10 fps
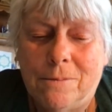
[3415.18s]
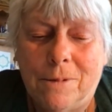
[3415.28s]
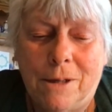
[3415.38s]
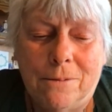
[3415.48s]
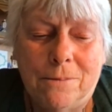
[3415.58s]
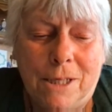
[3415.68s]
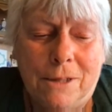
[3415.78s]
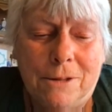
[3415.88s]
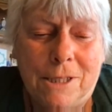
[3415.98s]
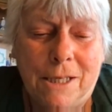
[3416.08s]
Well,
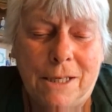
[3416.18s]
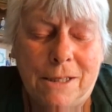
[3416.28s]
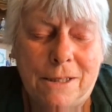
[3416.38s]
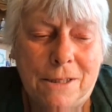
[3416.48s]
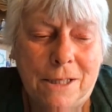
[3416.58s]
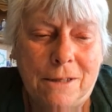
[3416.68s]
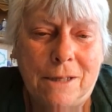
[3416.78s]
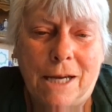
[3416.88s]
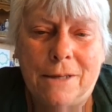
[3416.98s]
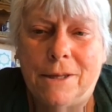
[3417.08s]
what I'll say is that
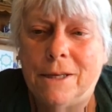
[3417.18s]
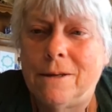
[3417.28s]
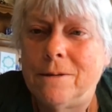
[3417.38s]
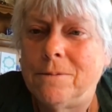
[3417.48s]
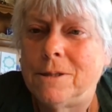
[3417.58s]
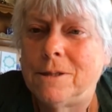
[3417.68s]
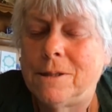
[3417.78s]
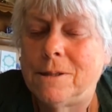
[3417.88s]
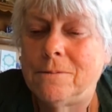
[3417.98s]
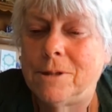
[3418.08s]
I think
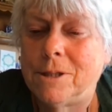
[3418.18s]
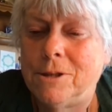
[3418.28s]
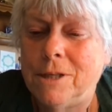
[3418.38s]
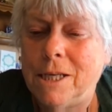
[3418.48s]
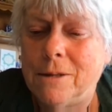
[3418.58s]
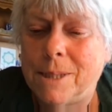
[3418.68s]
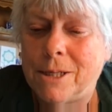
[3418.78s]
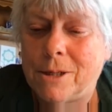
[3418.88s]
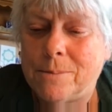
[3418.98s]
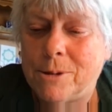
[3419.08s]
what's what's unique about
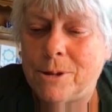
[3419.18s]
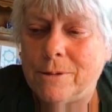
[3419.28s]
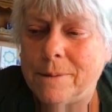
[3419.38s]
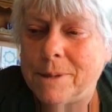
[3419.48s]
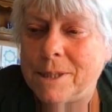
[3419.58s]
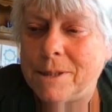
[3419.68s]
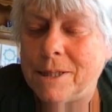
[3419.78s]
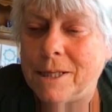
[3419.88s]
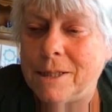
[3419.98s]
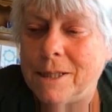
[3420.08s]
our program is
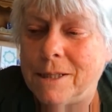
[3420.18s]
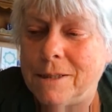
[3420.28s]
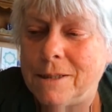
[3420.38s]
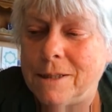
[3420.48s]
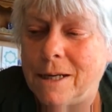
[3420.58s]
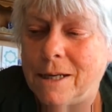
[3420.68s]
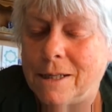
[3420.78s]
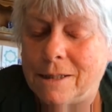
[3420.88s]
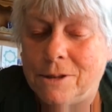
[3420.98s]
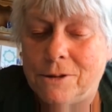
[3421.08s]
that it uh,
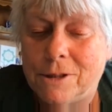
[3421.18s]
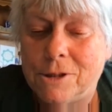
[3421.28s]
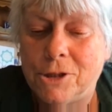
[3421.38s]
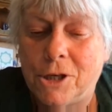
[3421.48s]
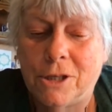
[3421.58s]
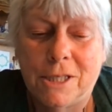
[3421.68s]
you can start at